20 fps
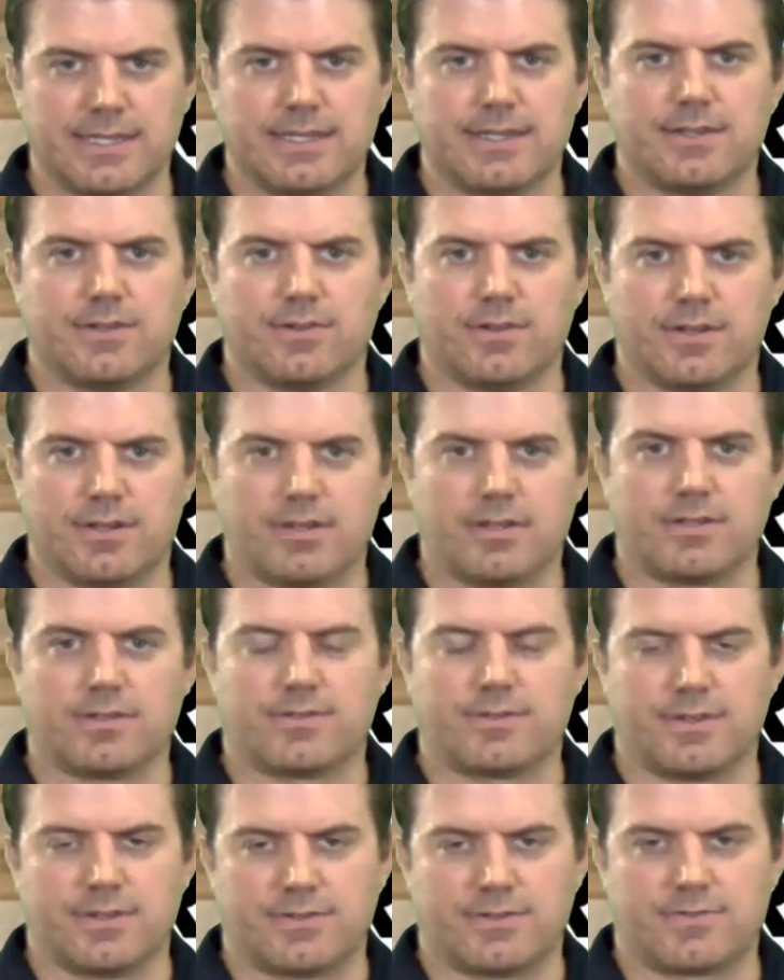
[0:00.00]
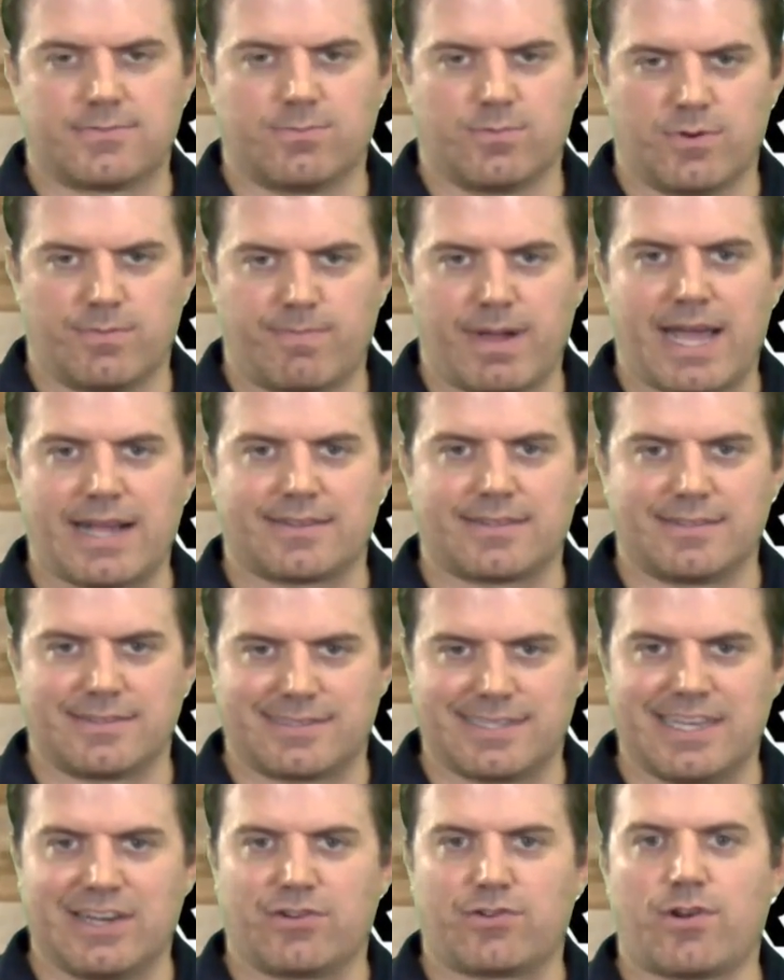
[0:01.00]
we're back to
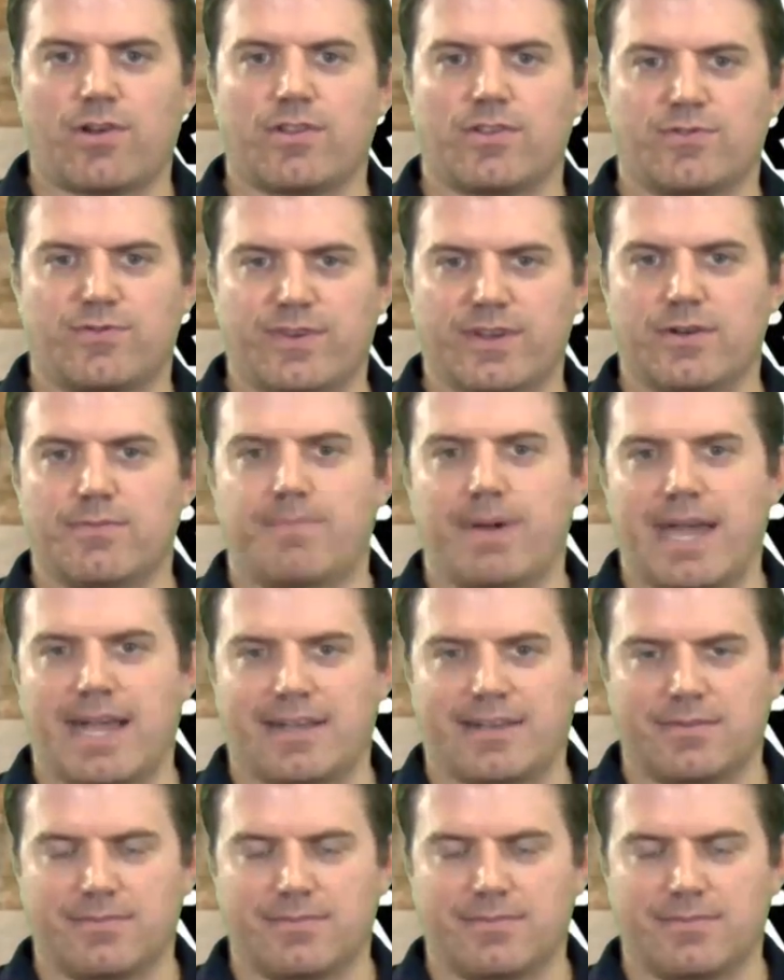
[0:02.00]
seeing Crothersville back